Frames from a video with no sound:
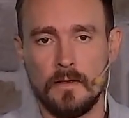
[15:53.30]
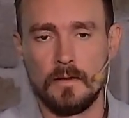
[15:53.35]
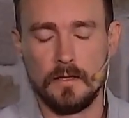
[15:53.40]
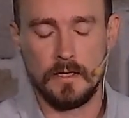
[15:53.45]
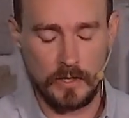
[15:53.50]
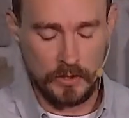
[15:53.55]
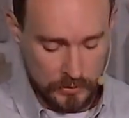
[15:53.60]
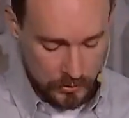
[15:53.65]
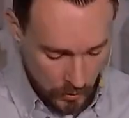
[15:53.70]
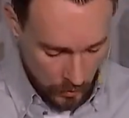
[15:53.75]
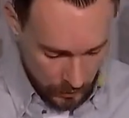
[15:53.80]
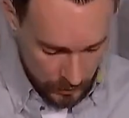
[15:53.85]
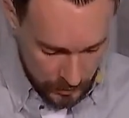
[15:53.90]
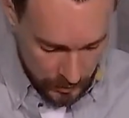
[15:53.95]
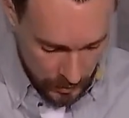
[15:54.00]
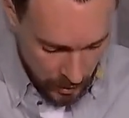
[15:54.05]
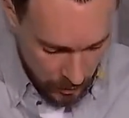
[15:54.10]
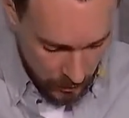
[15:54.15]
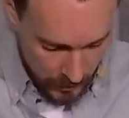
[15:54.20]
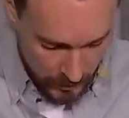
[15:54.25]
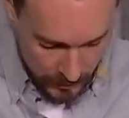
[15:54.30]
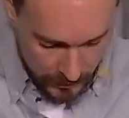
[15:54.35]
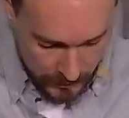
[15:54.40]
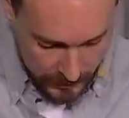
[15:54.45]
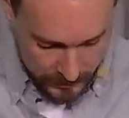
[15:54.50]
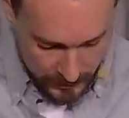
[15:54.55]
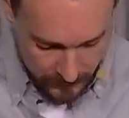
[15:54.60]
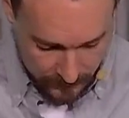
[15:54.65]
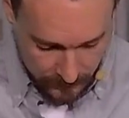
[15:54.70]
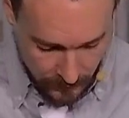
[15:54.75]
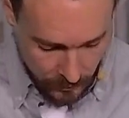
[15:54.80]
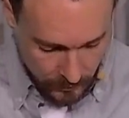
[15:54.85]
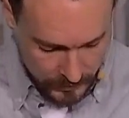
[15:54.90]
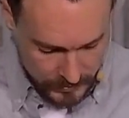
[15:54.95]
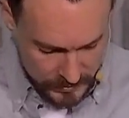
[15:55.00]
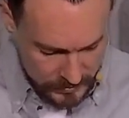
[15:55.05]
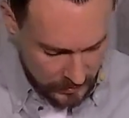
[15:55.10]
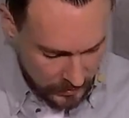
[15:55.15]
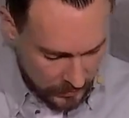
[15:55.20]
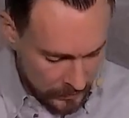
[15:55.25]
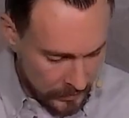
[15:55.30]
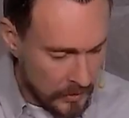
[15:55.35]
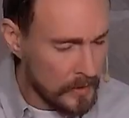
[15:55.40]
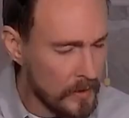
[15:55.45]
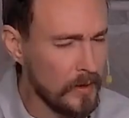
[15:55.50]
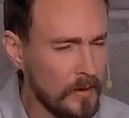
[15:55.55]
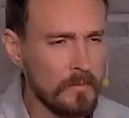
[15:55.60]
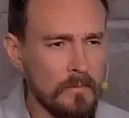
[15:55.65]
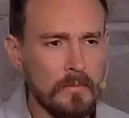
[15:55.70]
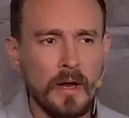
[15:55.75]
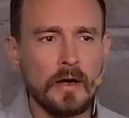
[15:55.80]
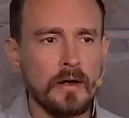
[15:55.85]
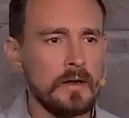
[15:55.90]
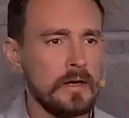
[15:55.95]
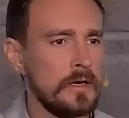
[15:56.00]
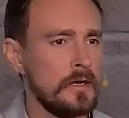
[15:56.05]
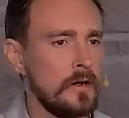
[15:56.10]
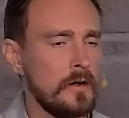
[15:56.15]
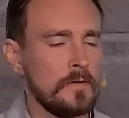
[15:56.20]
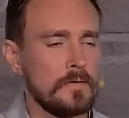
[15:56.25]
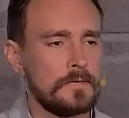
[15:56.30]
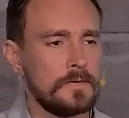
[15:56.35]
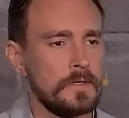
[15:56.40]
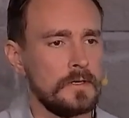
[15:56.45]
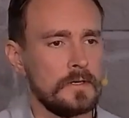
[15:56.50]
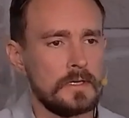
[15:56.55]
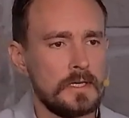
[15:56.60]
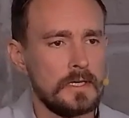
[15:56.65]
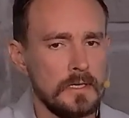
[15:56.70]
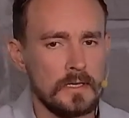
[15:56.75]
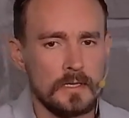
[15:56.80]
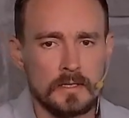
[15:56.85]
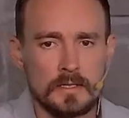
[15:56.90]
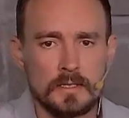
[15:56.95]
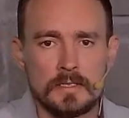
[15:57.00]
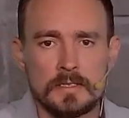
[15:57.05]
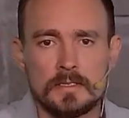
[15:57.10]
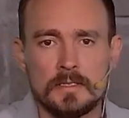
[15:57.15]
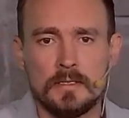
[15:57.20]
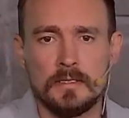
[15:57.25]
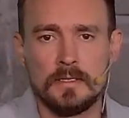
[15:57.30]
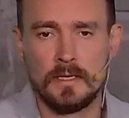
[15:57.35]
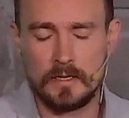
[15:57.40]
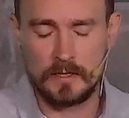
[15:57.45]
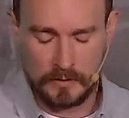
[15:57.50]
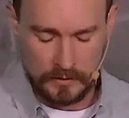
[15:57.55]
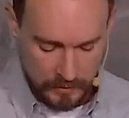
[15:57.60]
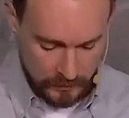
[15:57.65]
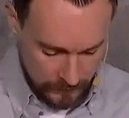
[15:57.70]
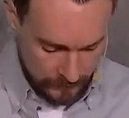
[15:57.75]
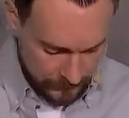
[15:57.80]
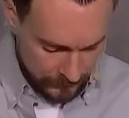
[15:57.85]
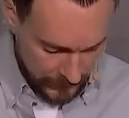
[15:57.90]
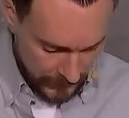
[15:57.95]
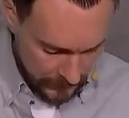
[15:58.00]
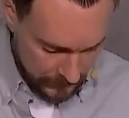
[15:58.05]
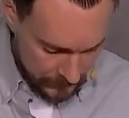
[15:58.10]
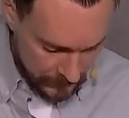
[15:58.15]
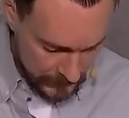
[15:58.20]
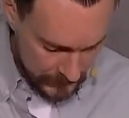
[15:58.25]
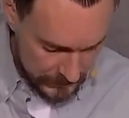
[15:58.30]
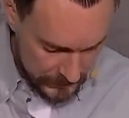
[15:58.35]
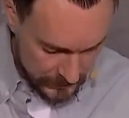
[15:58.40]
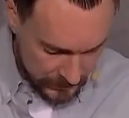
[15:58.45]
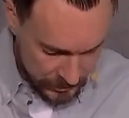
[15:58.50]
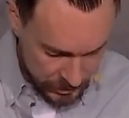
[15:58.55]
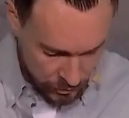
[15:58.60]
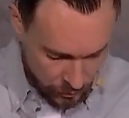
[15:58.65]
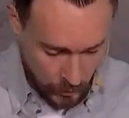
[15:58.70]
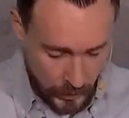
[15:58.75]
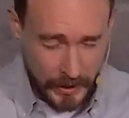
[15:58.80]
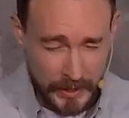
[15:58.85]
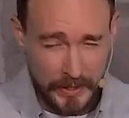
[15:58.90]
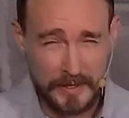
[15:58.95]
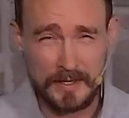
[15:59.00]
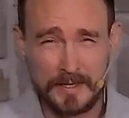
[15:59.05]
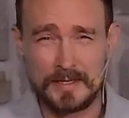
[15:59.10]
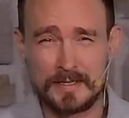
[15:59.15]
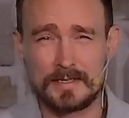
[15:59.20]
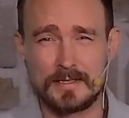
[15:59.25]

They ignored Noah and they focused on marrying off their kids and getting their family situated in